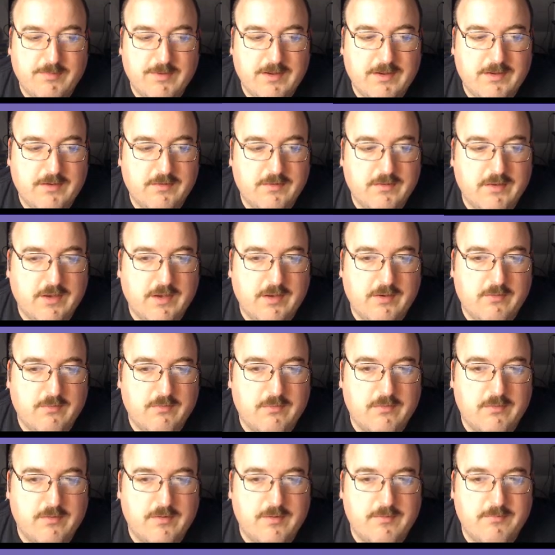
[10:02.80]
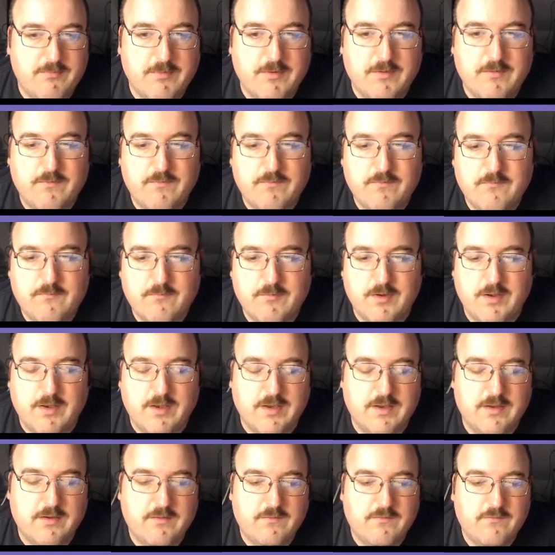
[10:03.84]
it later on, but right
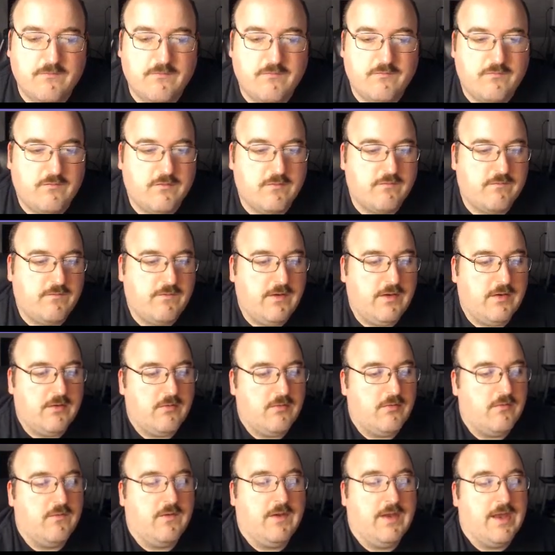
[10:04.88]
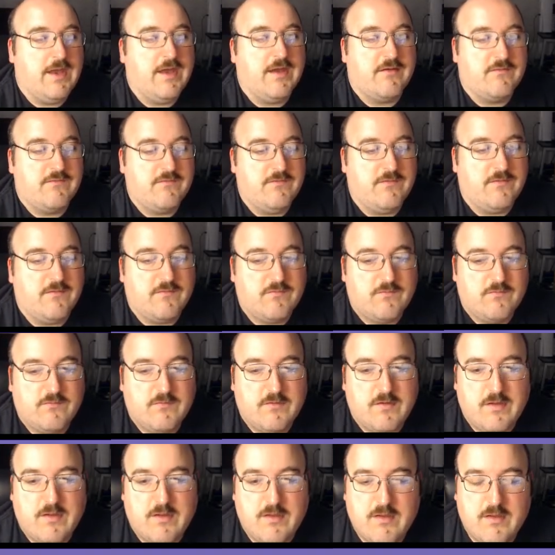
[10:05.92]
now this is just the early access.
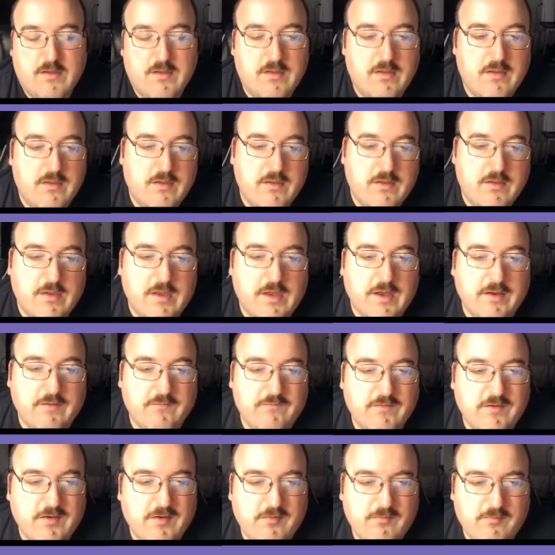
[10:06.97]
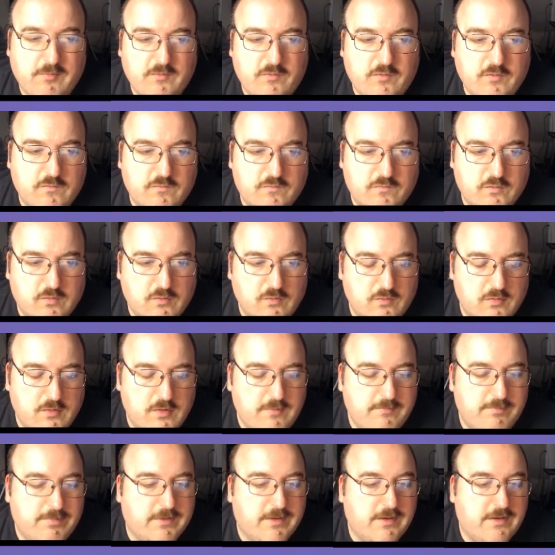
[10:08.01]
I guess they have a Discord
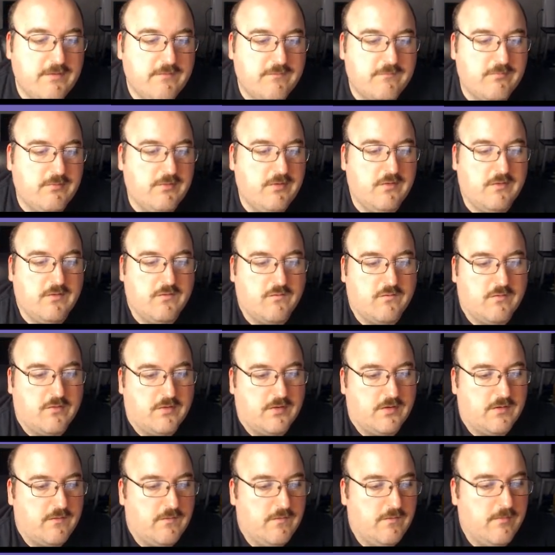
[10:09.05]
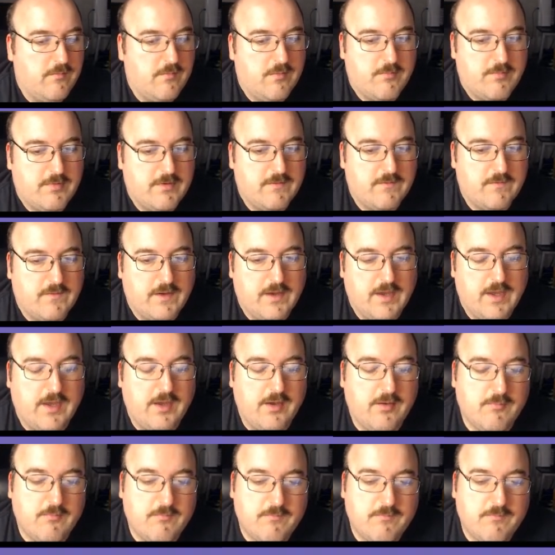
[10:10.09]
place where you can talk to them about the game.